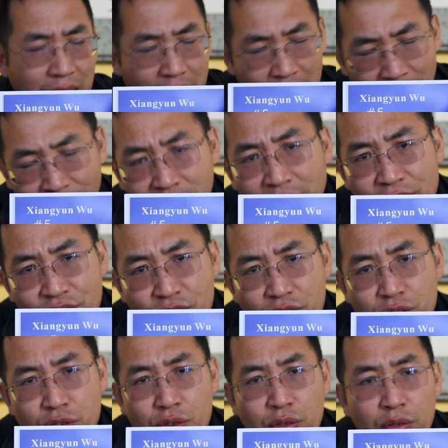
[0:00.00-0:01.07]
evidence
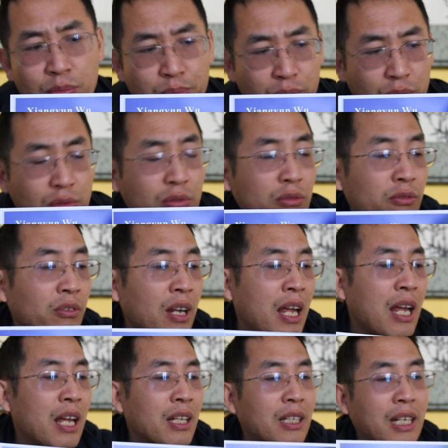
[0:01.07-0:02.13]
to prove
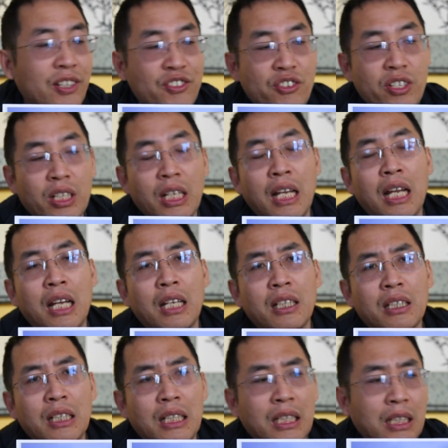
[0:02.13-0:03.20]
that
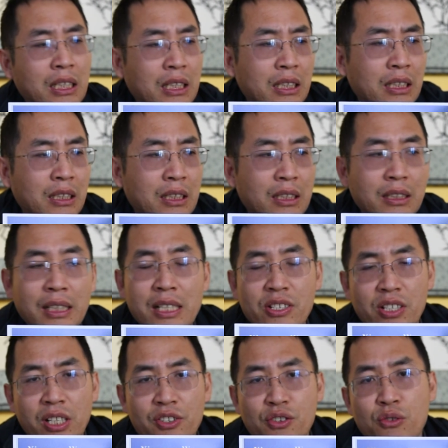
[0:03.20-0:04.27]

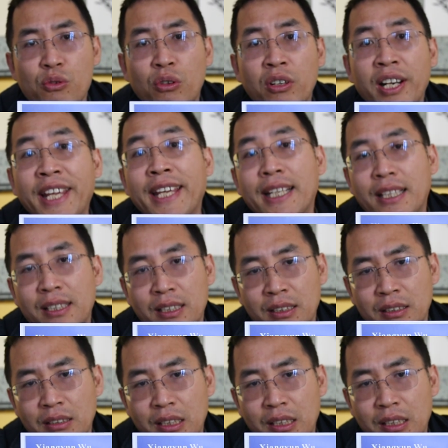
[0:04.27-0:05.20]
there's a strong link